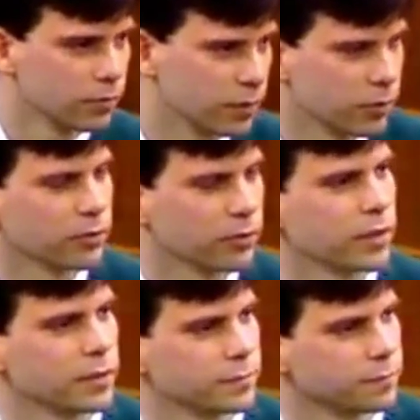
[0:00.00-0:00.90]
My brother and
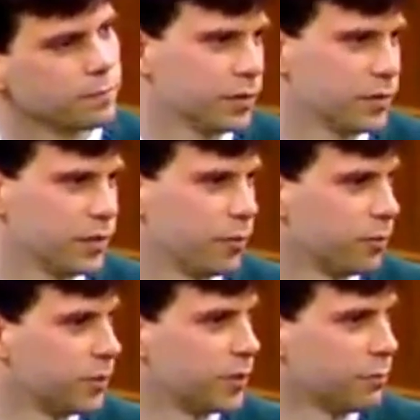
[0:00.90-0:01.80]
I. I
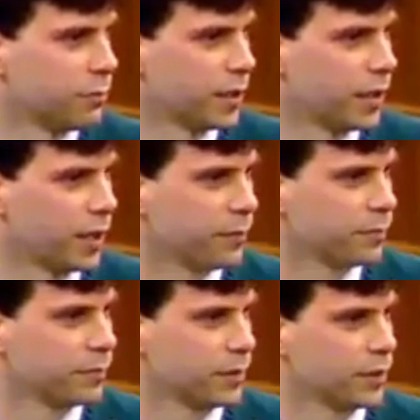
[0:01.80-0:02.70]
would say my
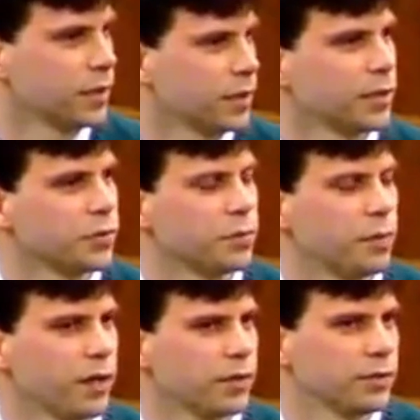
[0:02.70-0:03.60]
name, and they would
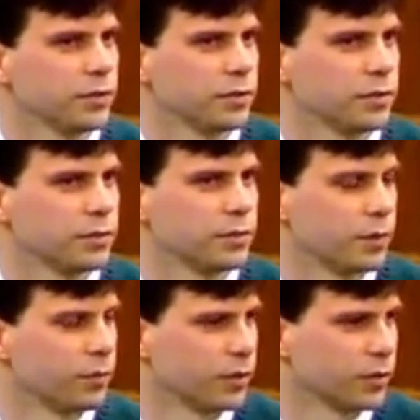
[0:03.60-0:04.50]
page
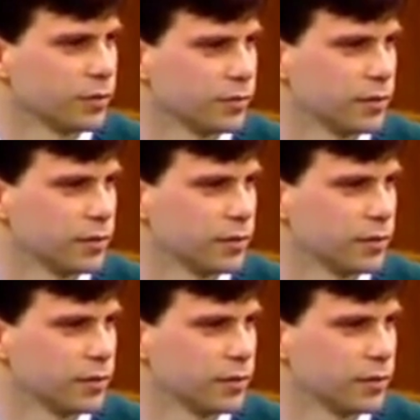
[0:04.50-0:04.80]
my mother.